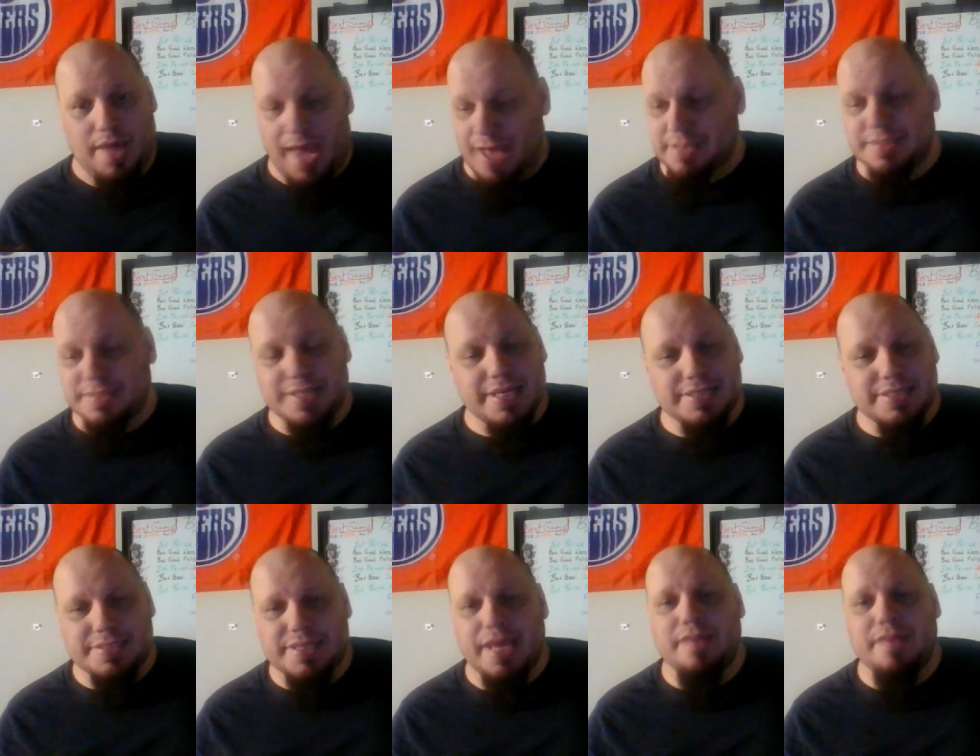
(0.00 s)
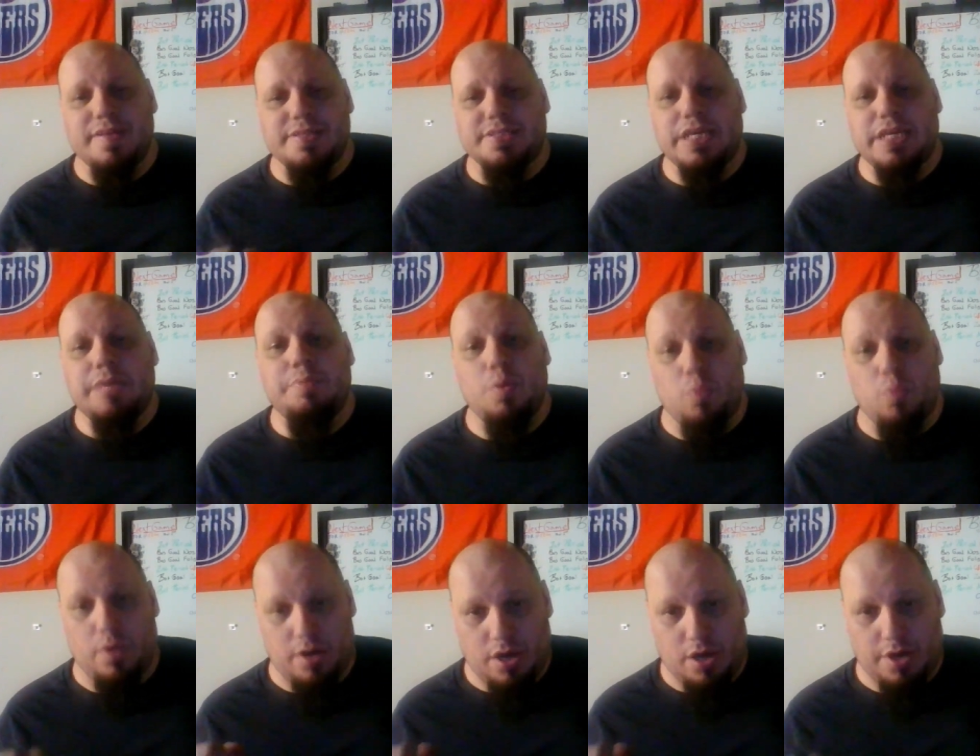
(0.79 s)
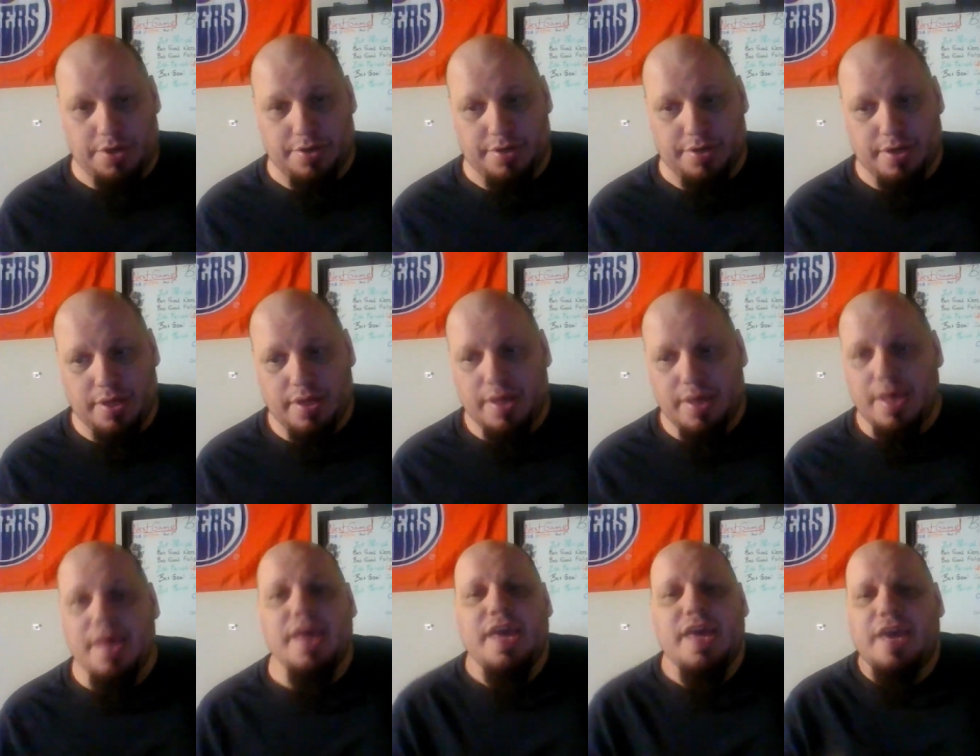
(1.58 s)
As they say, let's keep it 100.
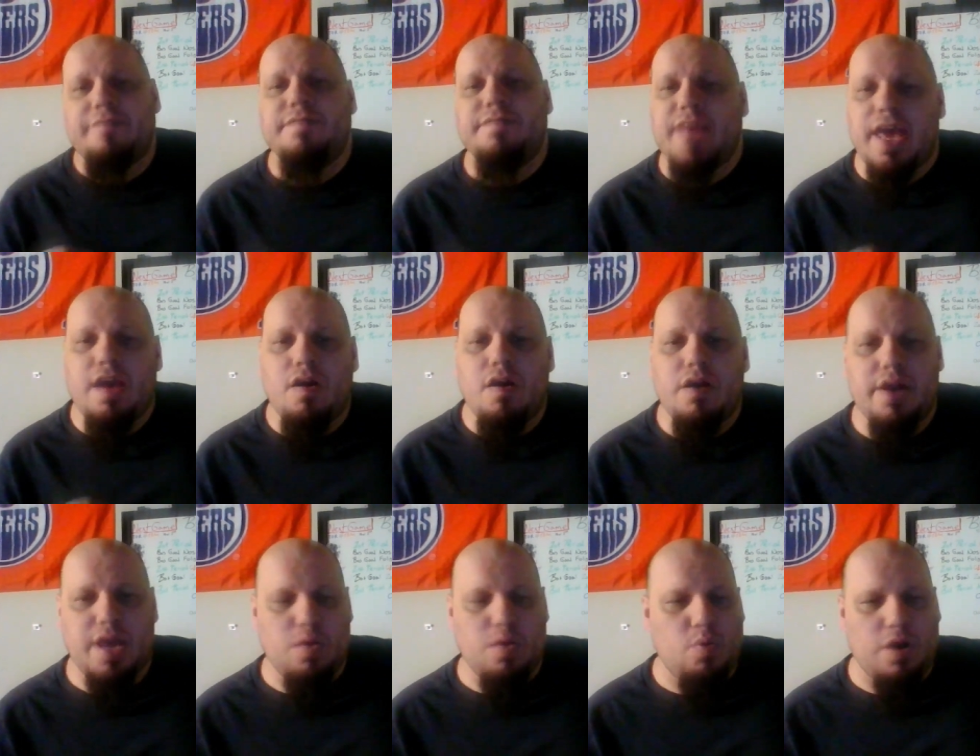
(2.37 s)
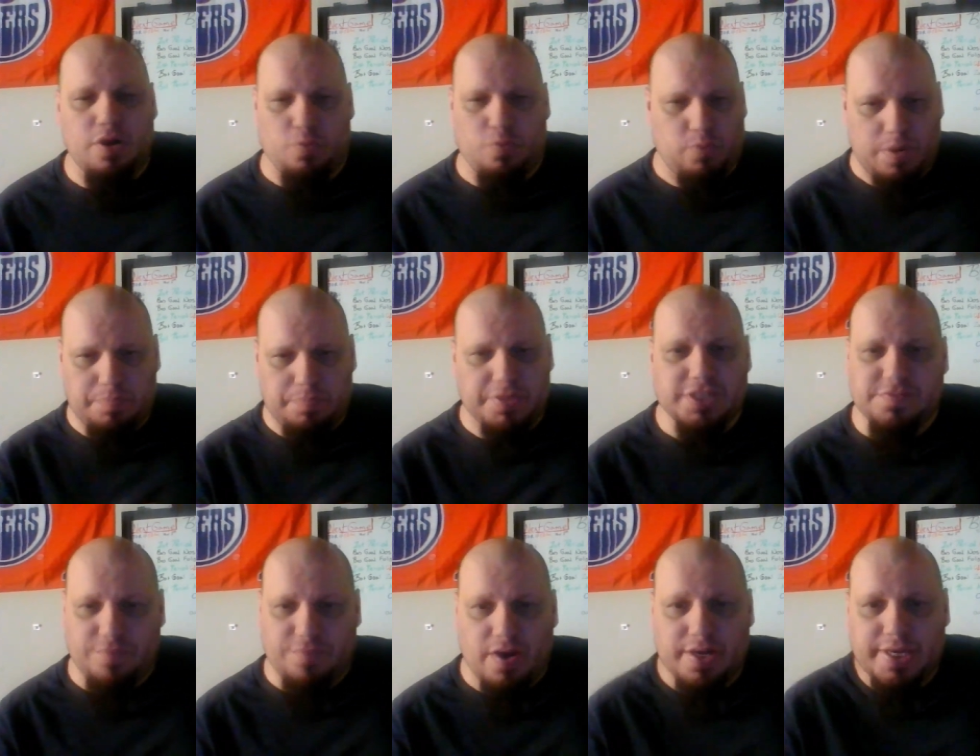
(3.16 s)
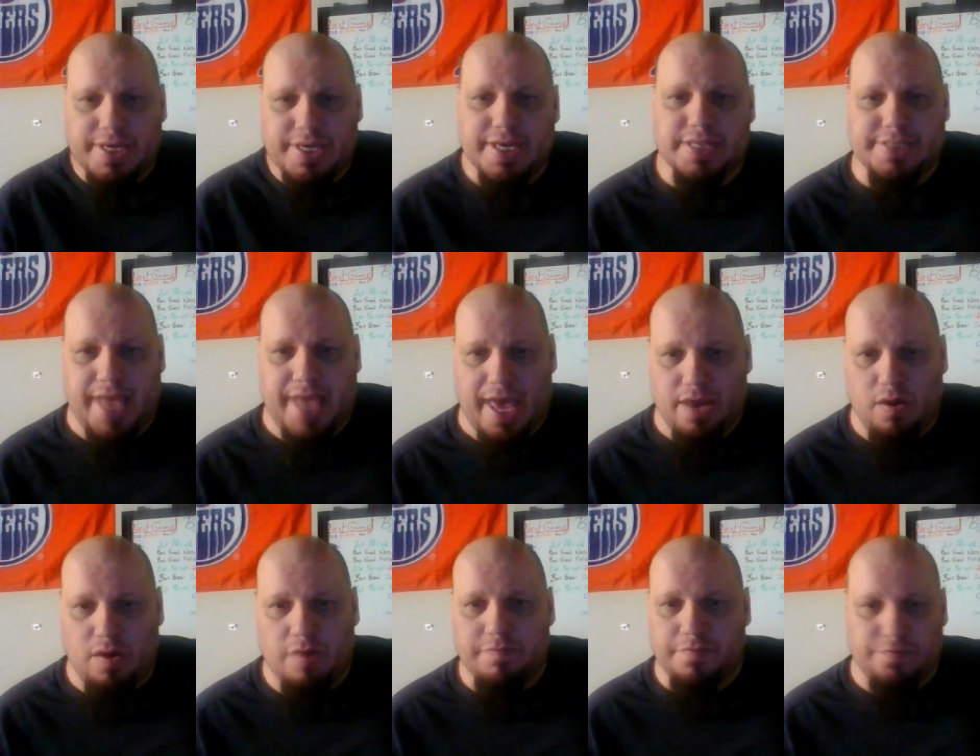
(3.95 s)
If Desharnais wanted to rip this fucking kid's
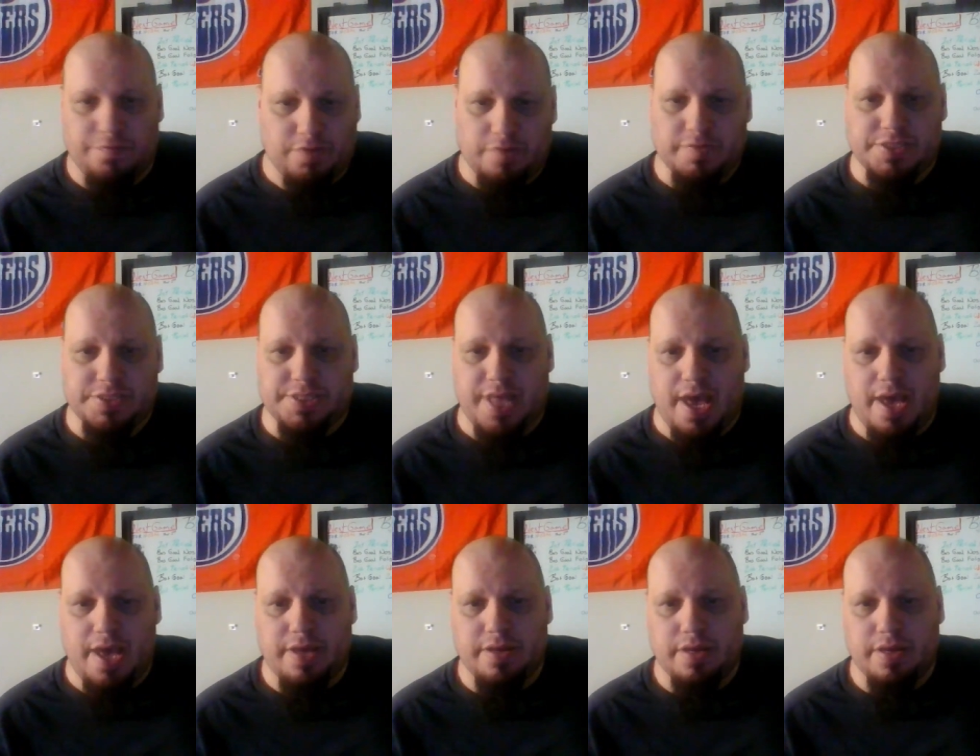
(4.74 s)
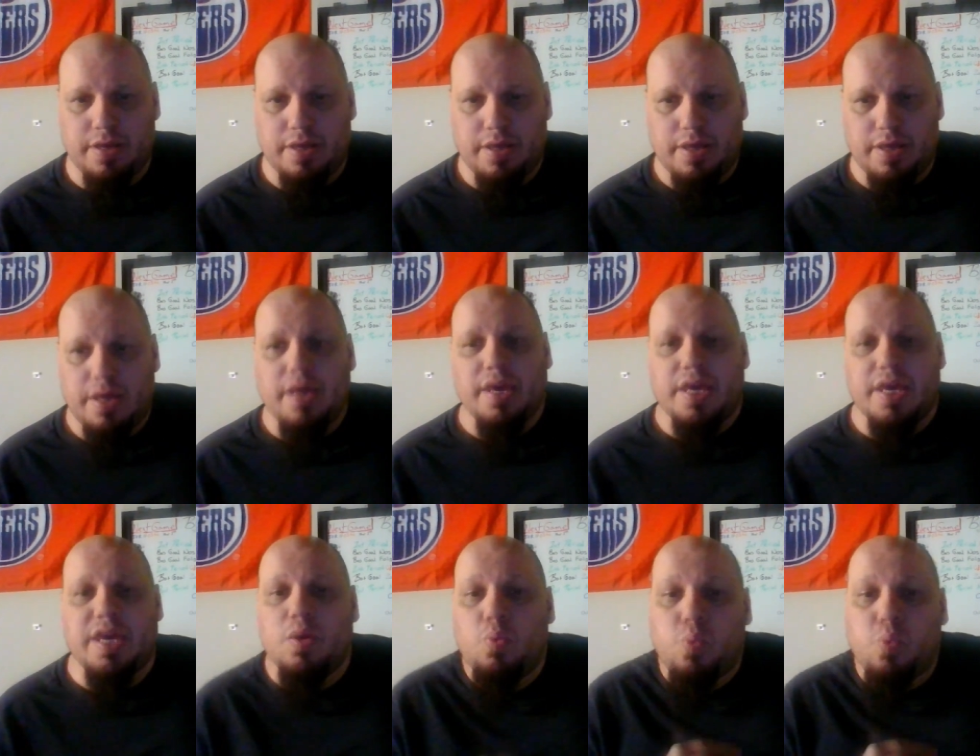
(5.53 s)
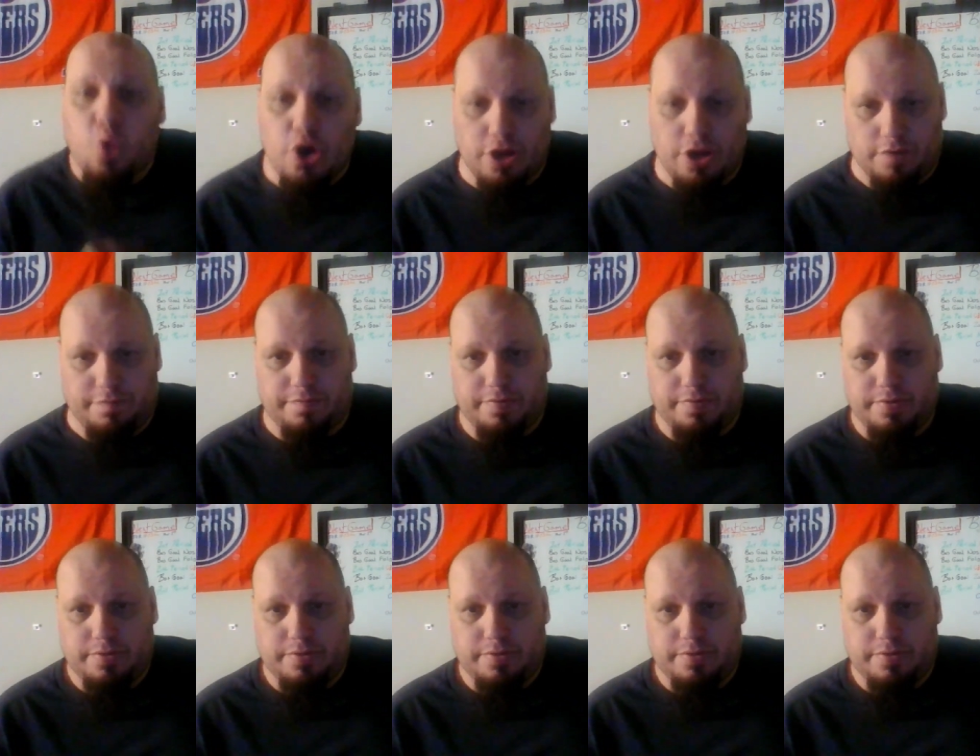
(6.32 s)
head off in front of his dad, he would have.